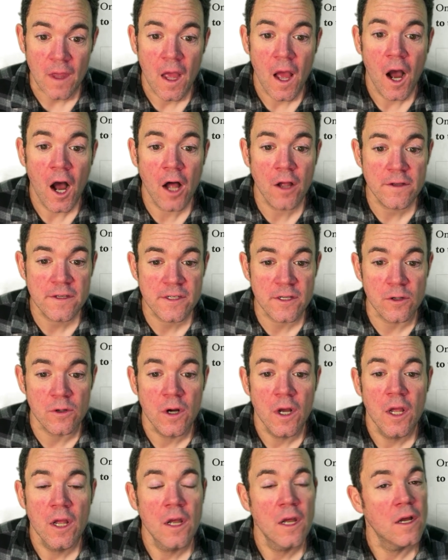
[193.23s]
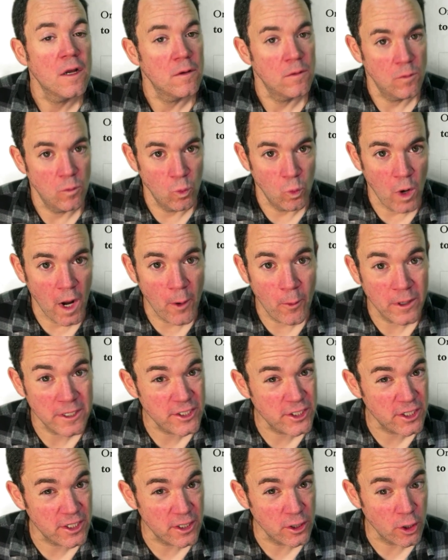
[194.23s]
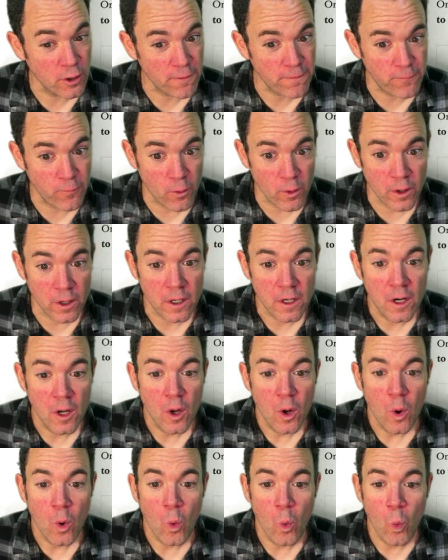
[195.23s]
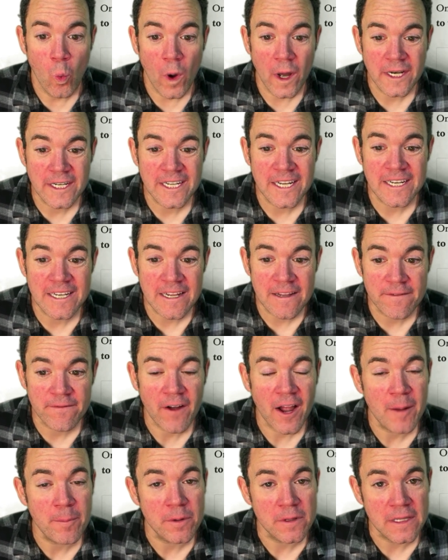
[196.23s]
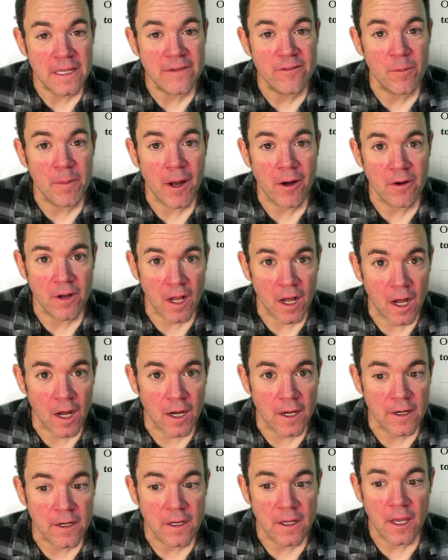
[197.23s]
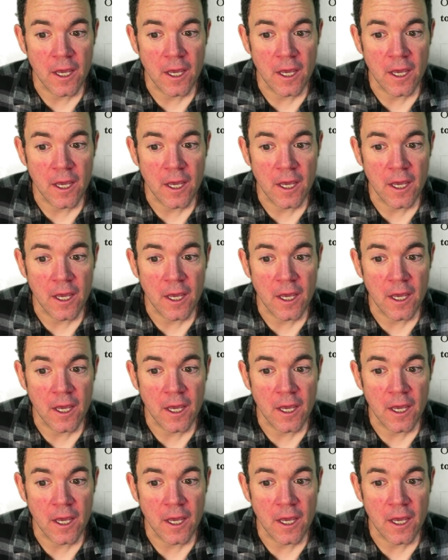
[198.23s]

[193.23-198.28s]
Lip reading: Also, I want you to look for what did Nephi believe about God,